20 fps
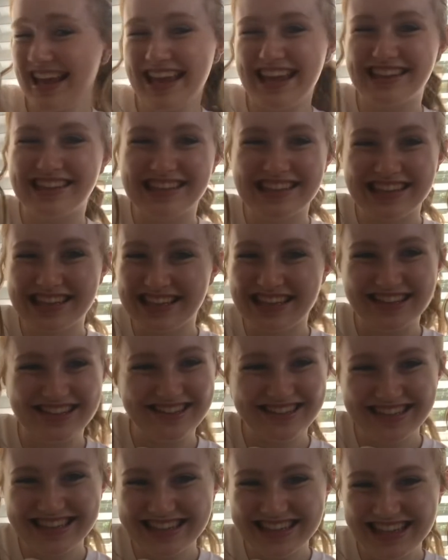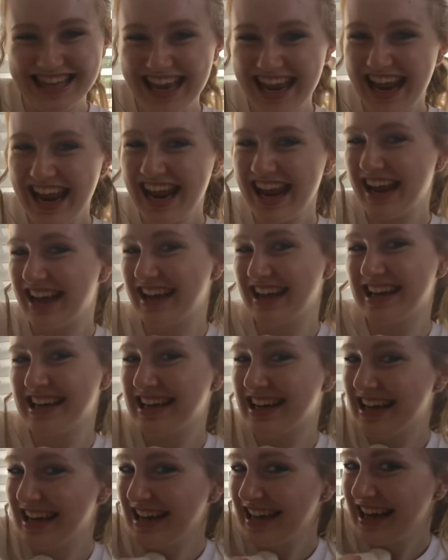He's the cutest thing.
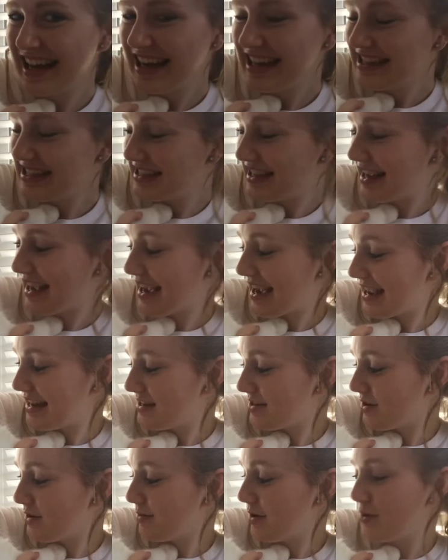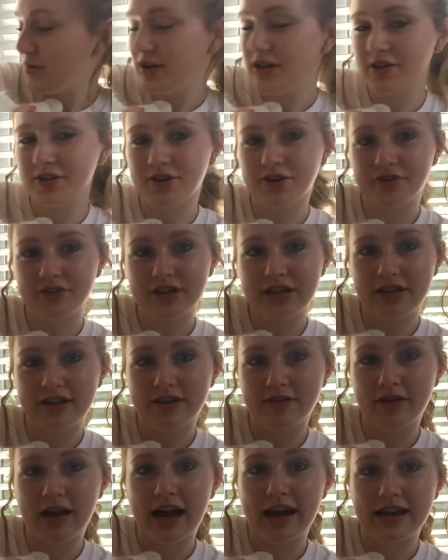Say hi, Toby. We literally
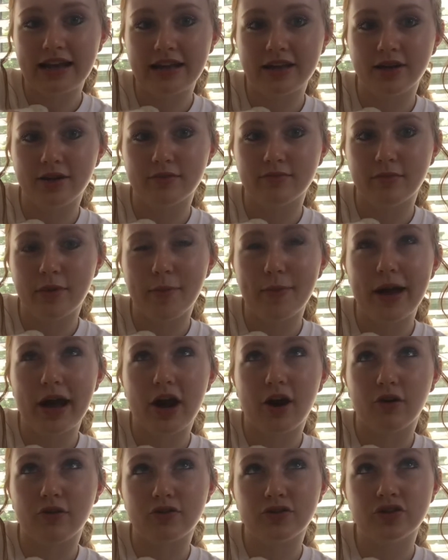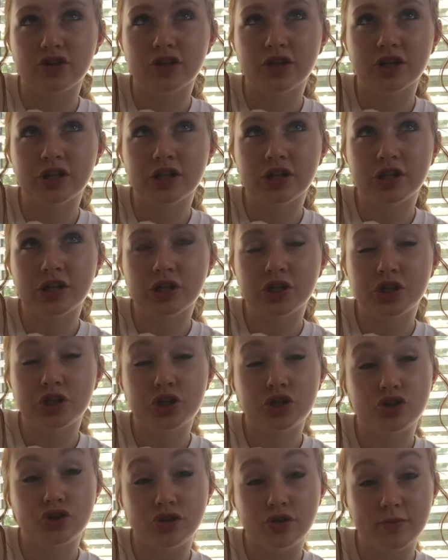got him about
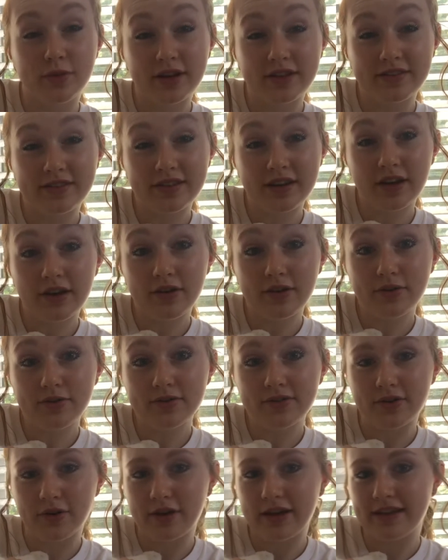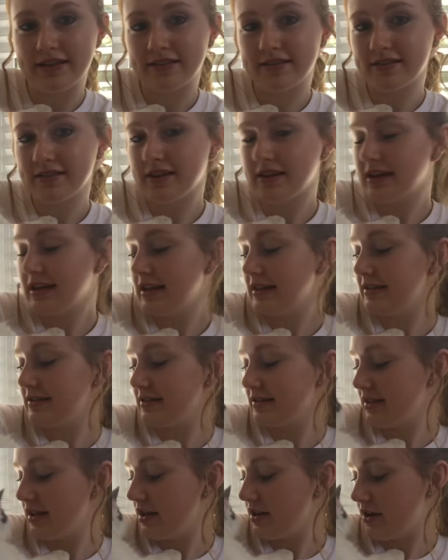2 months ago, so he's
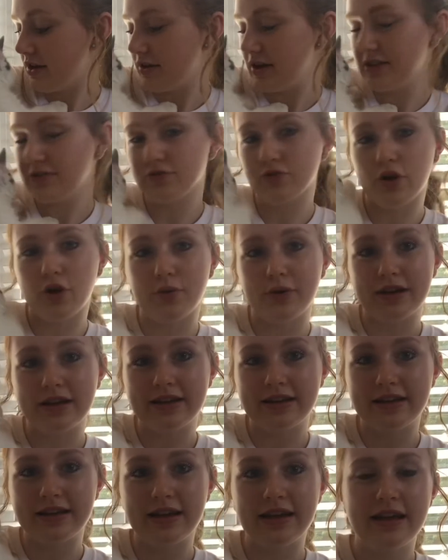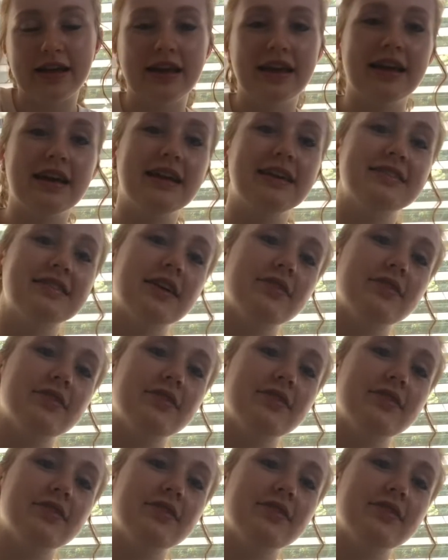you know, he's growing. He's